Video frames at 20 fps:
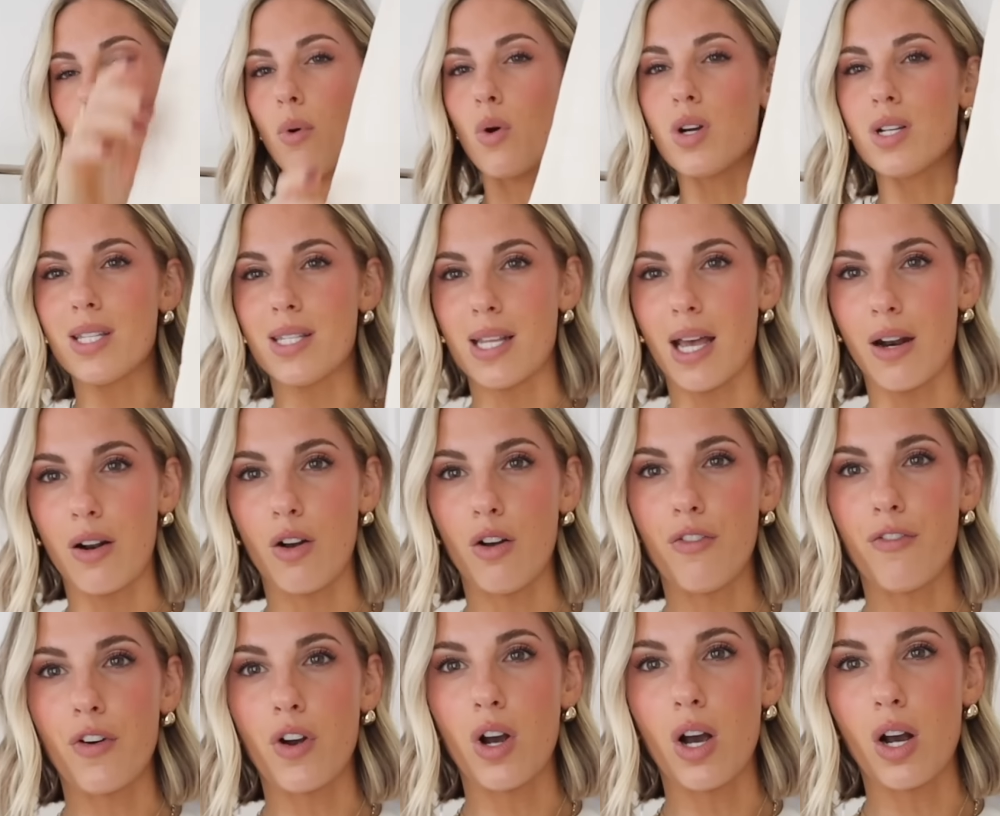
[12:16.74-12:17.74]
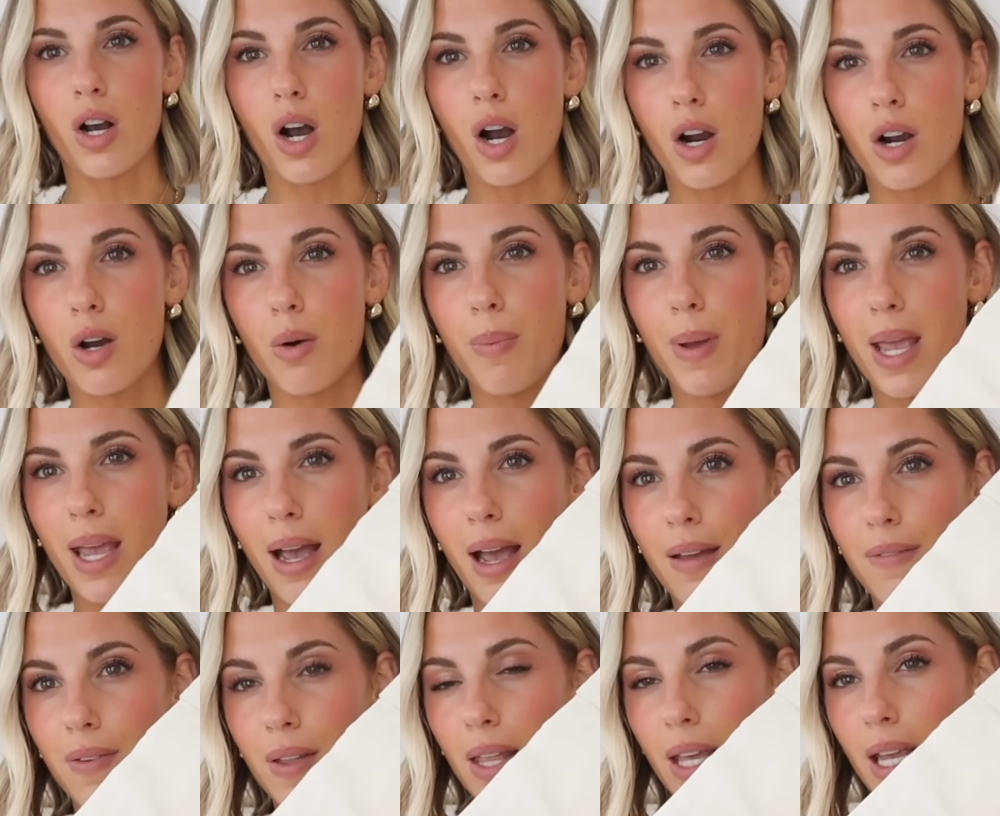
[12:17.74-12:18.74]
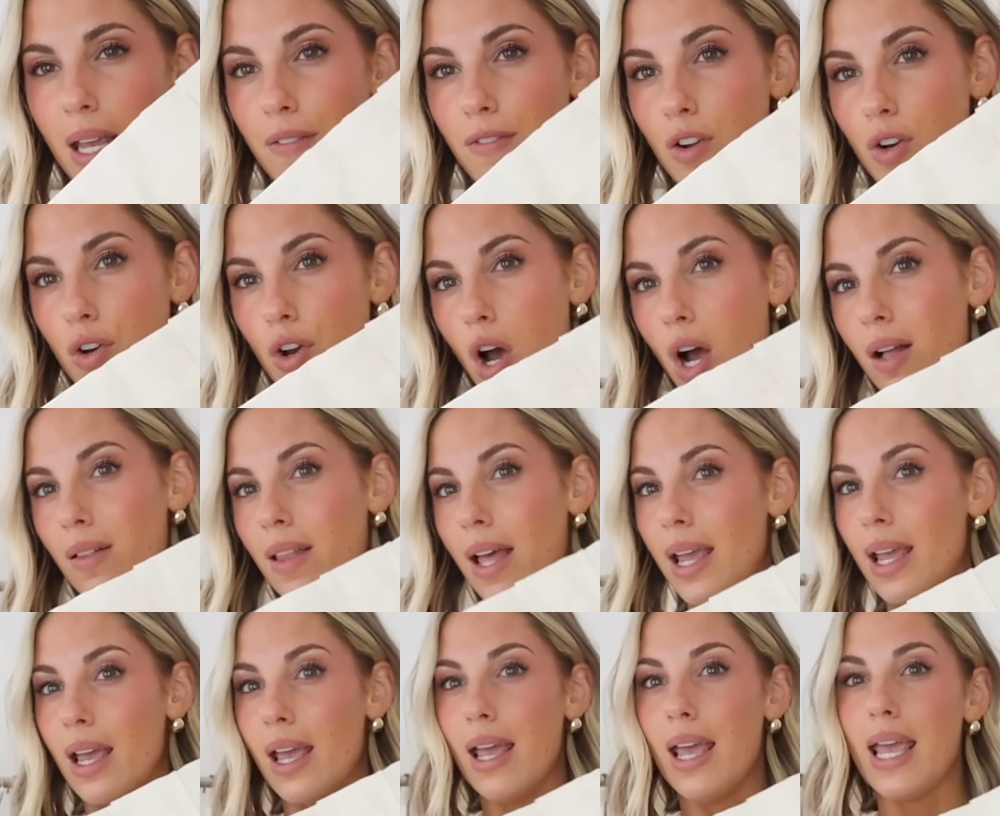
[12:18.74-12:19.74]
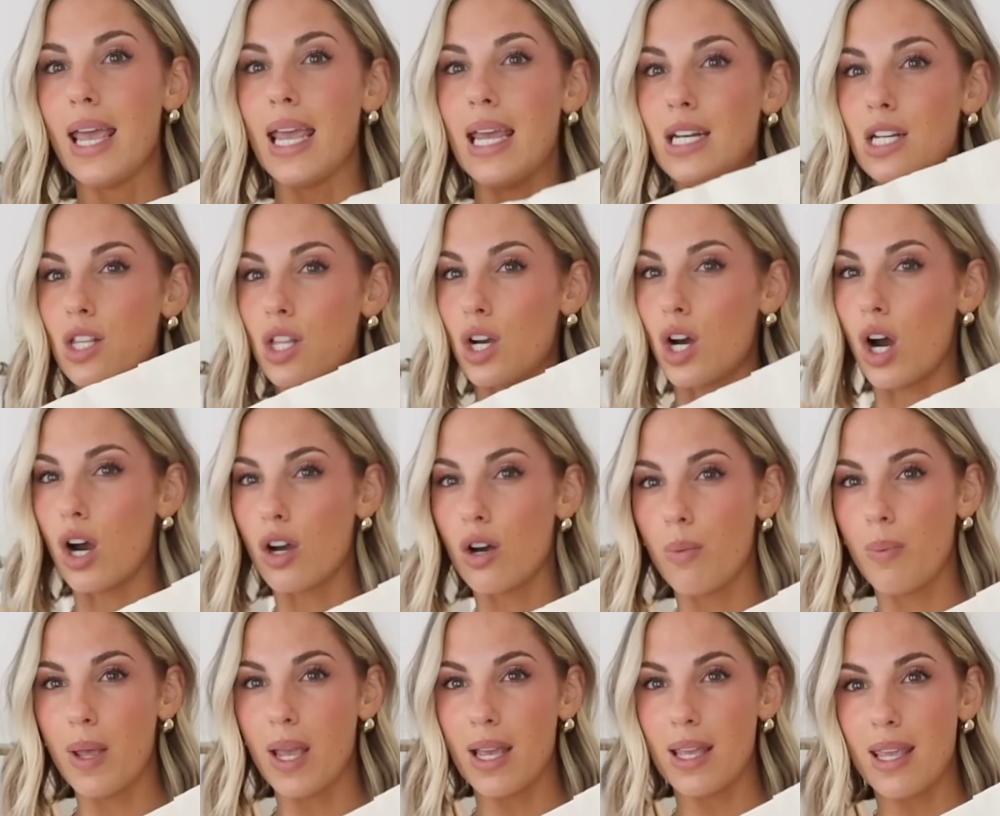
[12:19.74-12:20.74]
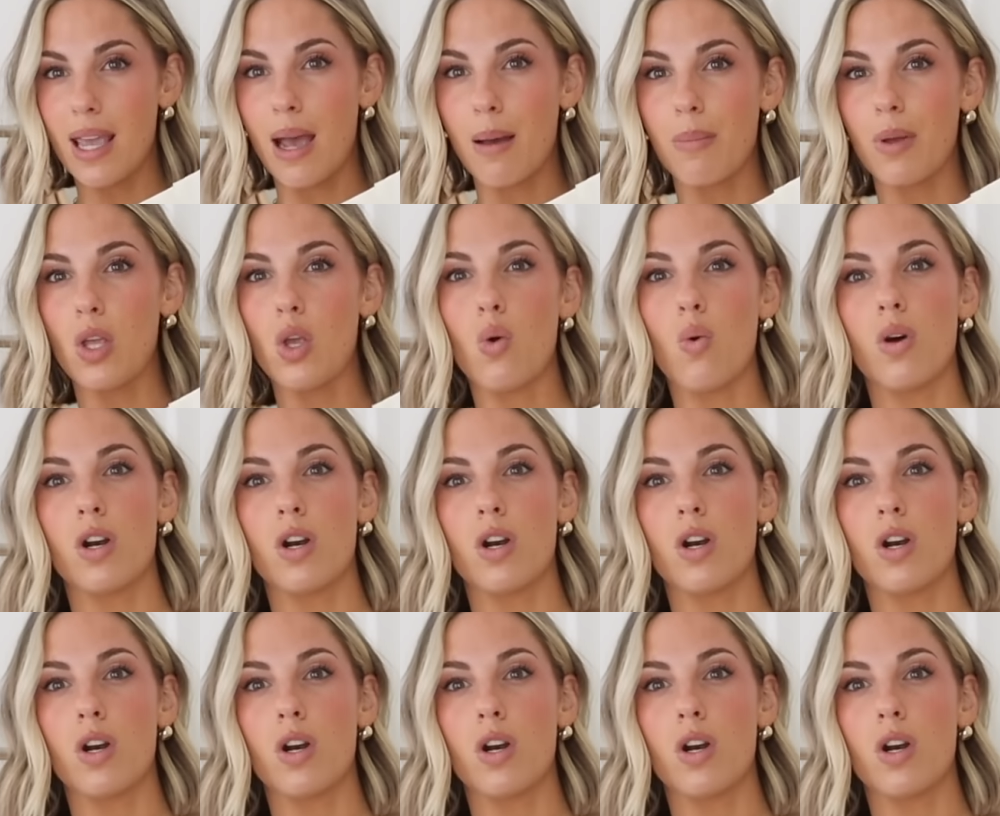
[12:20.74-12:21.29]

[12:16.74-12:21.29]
more subtle for a cargo pant. I feel like if you're not like into the cargo pant yet, but you